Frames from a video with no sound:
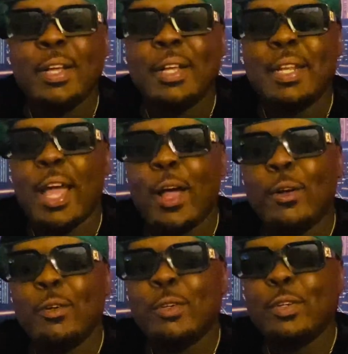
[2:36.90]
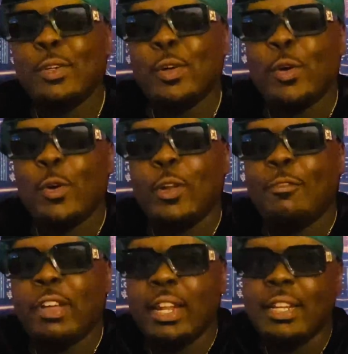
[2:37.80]
Now,
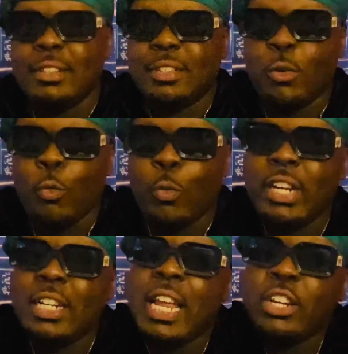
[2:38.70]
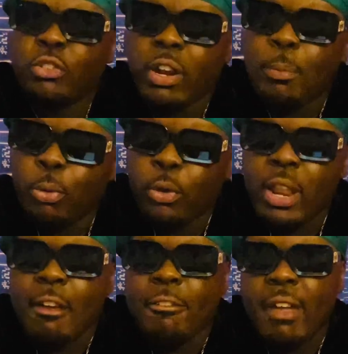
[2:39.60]
fellas, when they trying to pull
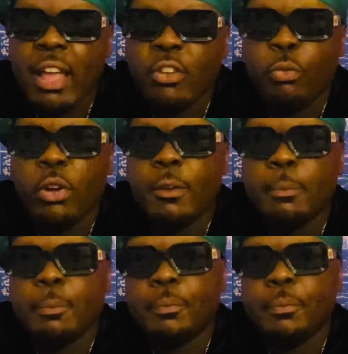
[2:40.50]
that fast one,